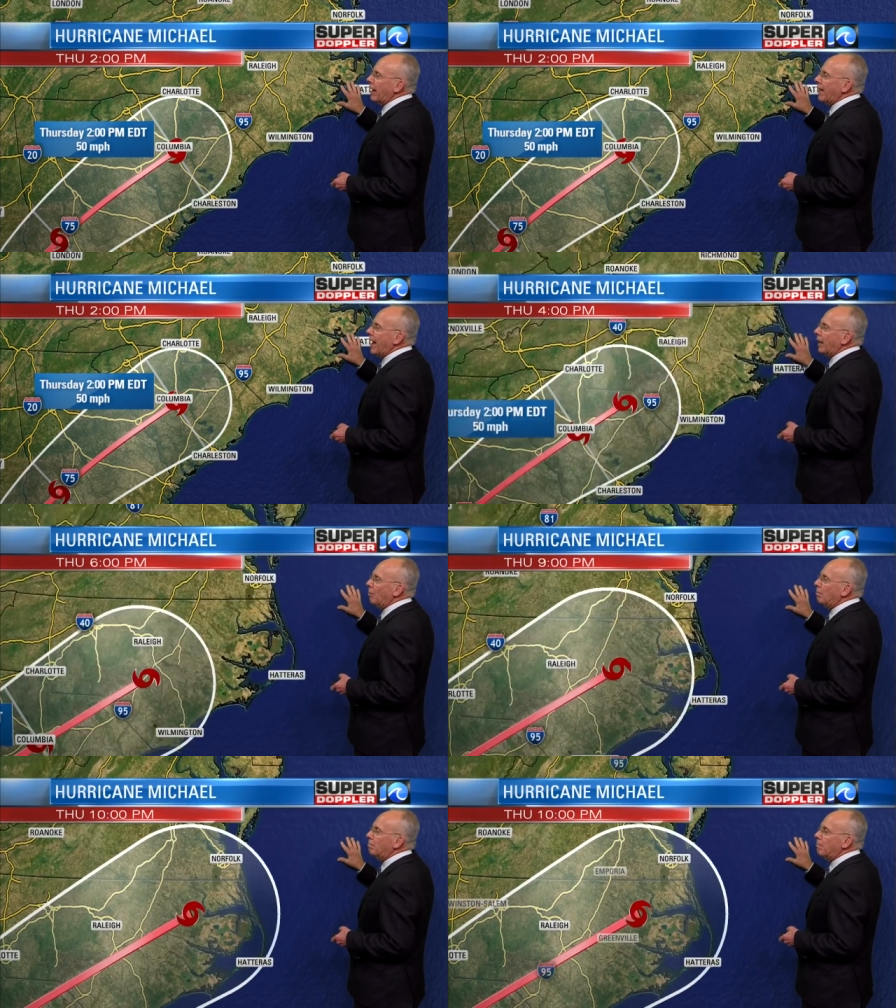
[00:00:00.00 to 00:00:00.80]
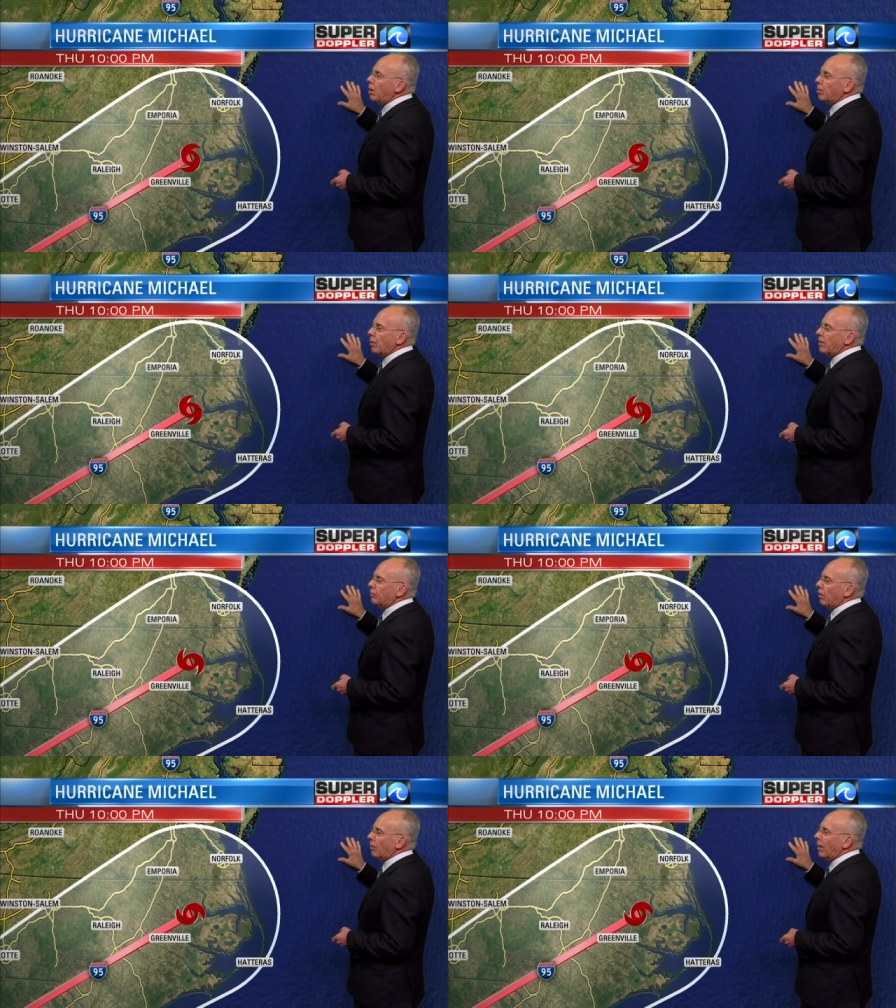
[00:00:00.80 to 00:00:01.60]
And that'll motor
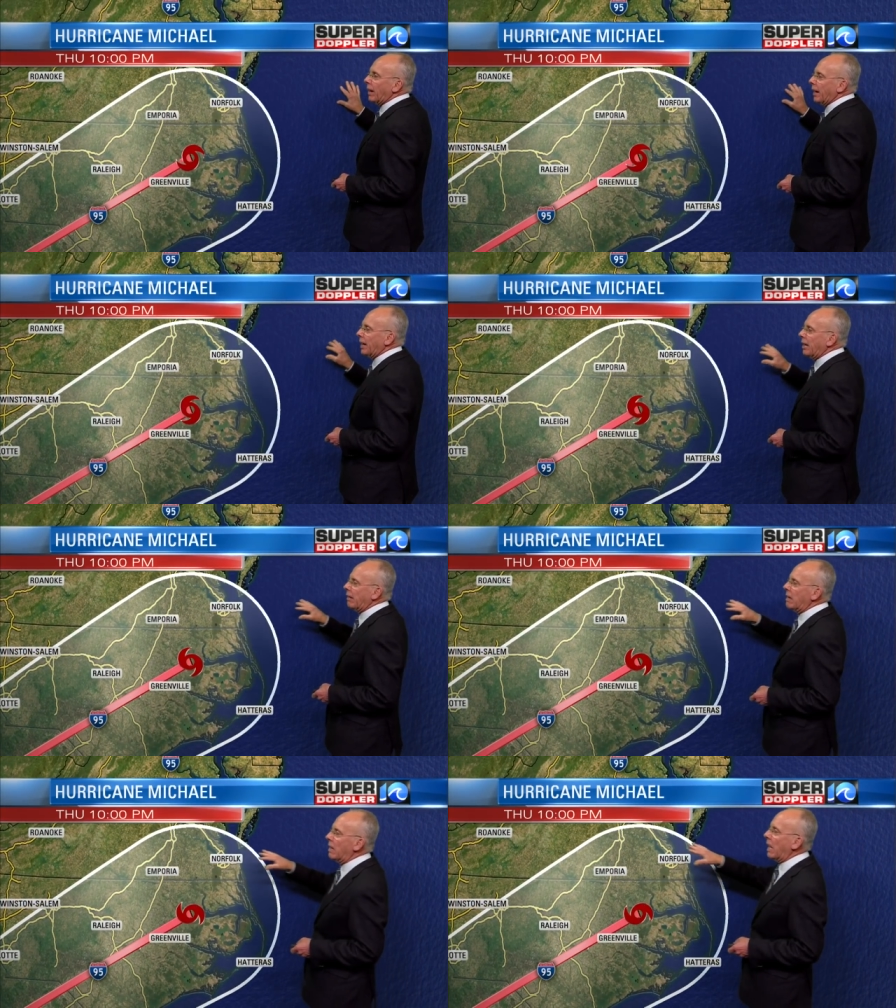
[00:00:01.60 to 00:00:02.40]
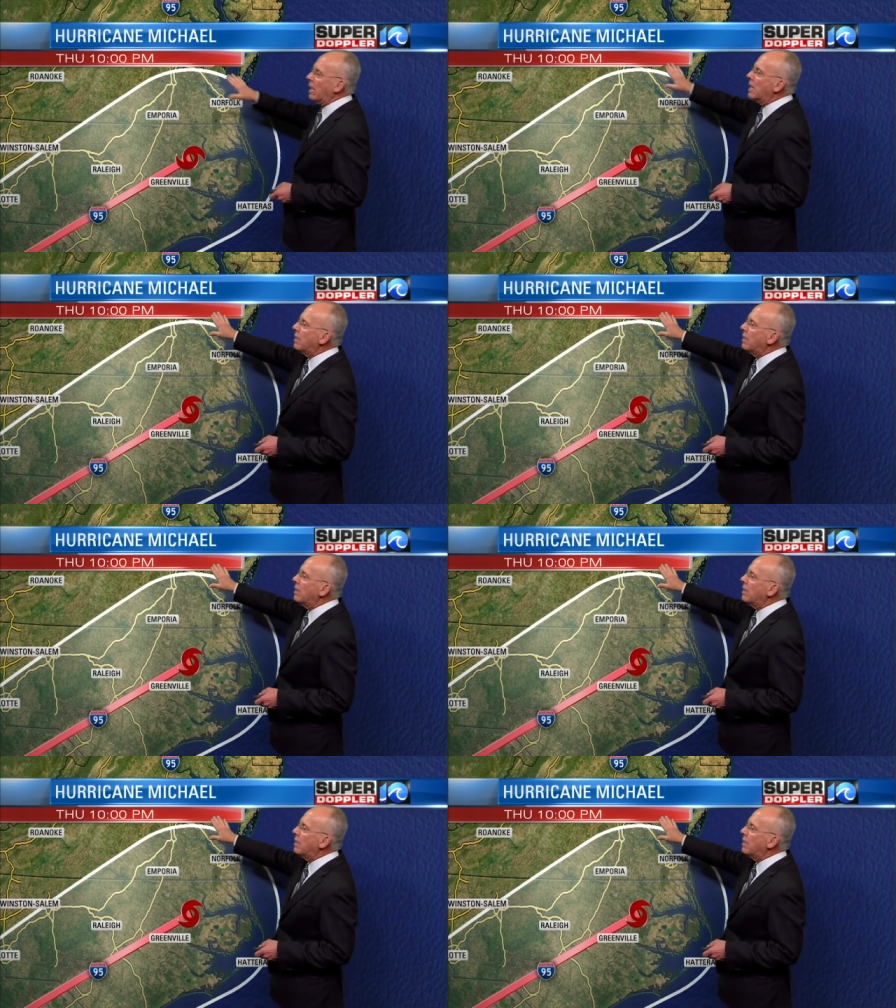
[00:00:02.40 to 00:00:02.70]
this thing right on into the area.